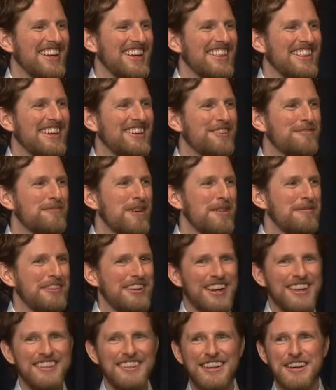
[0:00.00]
There are probably
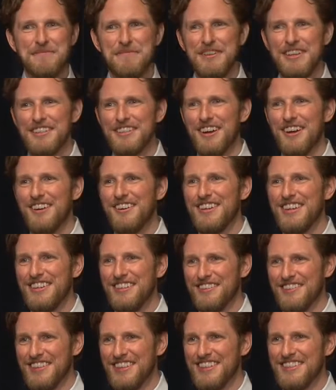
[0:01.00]
other companies already
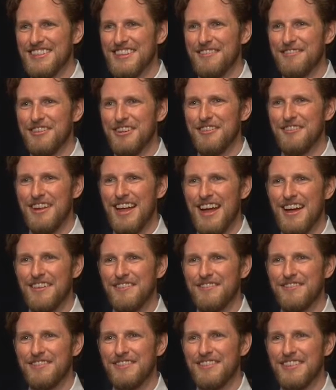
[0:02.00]
doing this that we don't have,
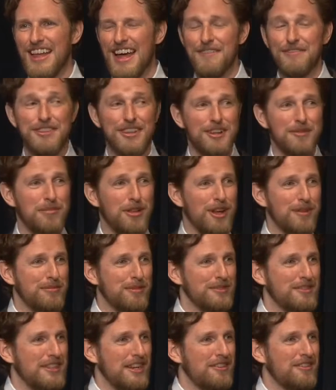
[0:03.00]
haven't done a blog
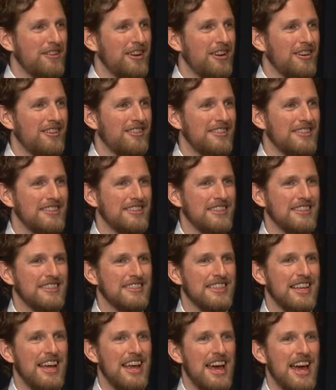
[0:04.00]
post yet, or not on this
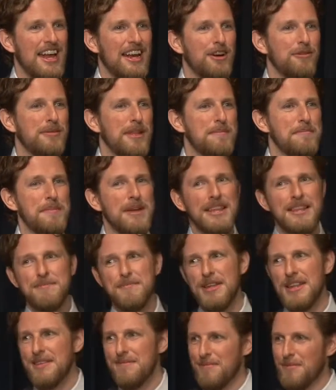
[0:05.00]
list. And I hope that many,
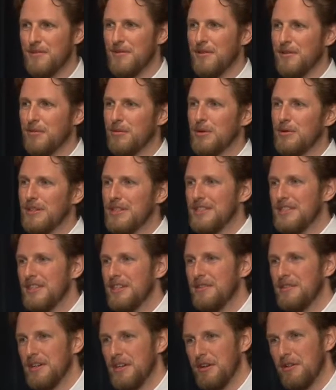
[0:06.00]
many more will
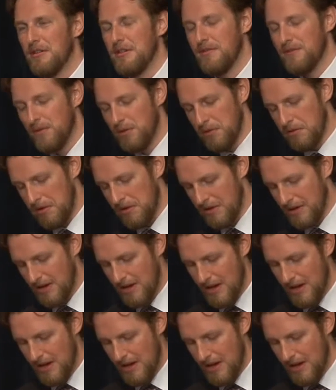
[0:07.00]
consider it going forward.